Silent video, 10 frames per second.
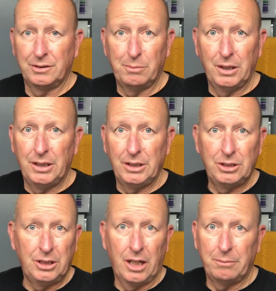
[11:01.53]
it's
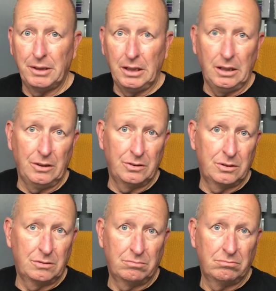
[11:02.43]
British,
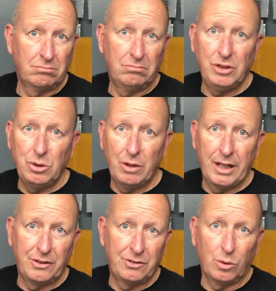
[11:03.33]
Japanese,
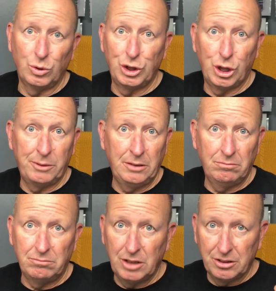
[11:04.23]
US, or German,
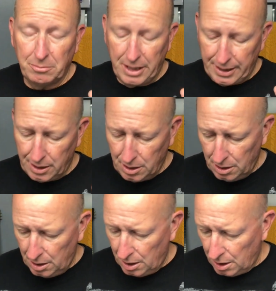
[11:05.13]
doesn't matter.
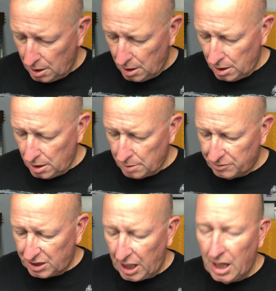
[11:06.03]

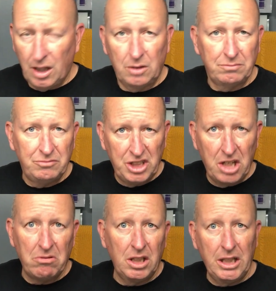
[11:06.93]
Scale,
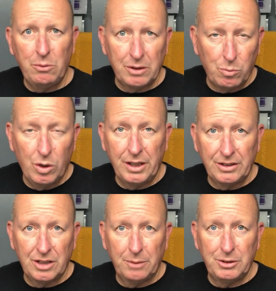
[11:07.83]
generally, with one
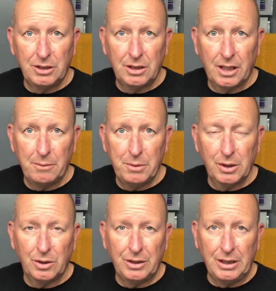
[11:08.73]
exception, I
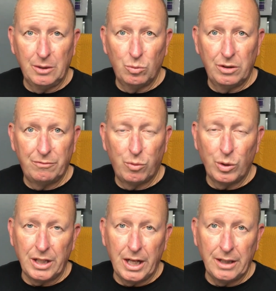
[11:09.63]
build in
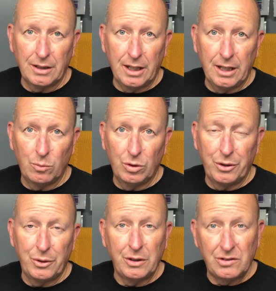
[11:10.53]
1/48 and
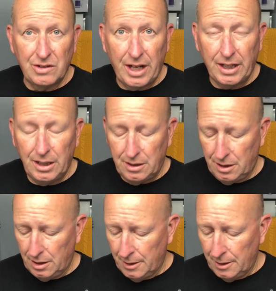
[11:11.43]
1/32.